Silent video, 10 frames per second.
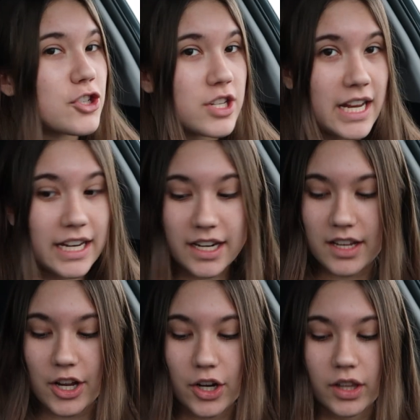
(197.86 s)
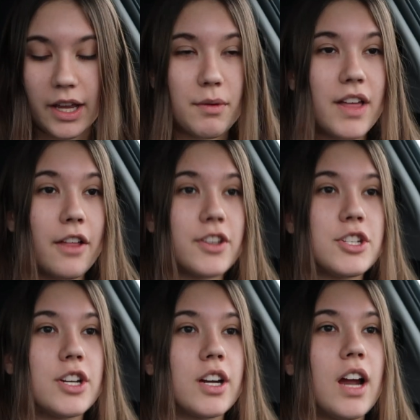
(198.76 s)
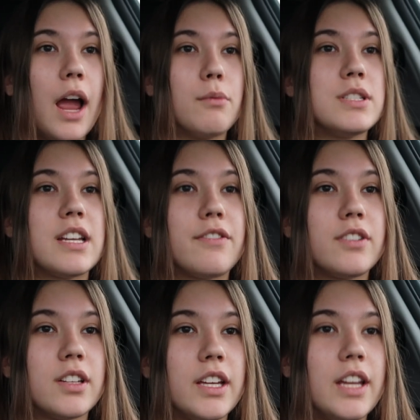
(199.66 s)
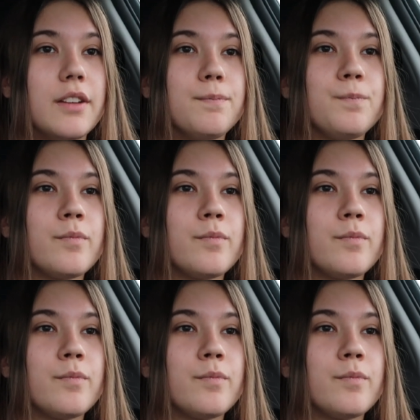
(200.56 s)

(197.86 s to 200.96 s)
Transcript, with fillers: needed year. Like without this year, I would definitely